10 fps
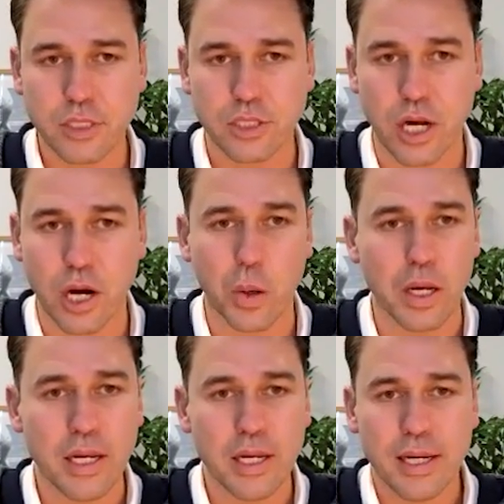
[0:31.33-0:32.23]
So
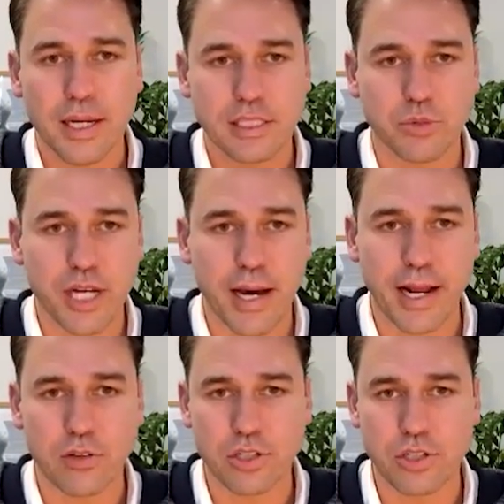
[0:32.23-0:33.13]
some shout
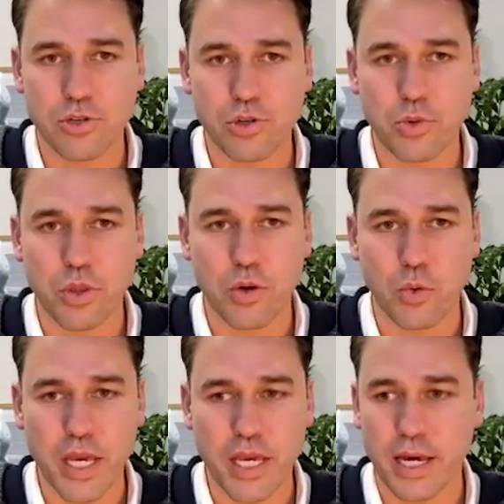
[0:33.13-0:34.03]
out to the
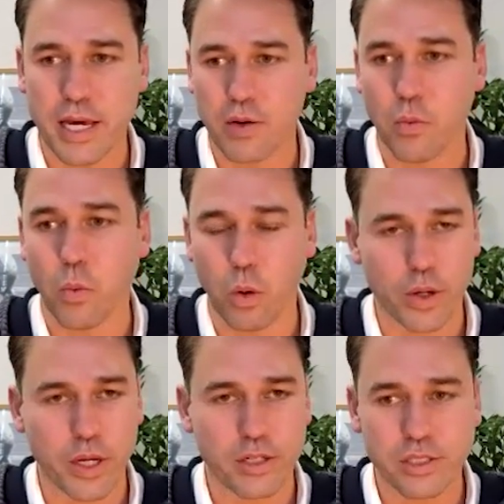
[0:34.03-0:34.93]
Weekend
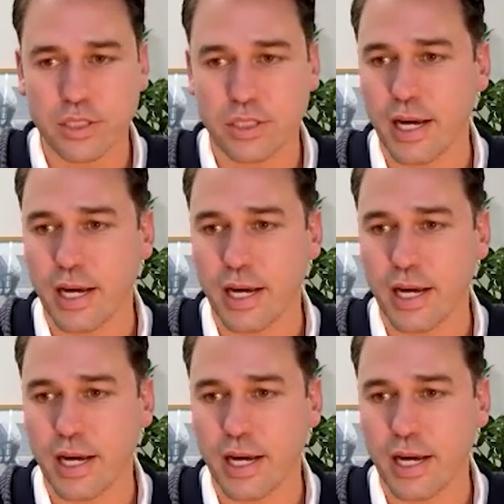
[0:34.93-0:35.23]
Warriors.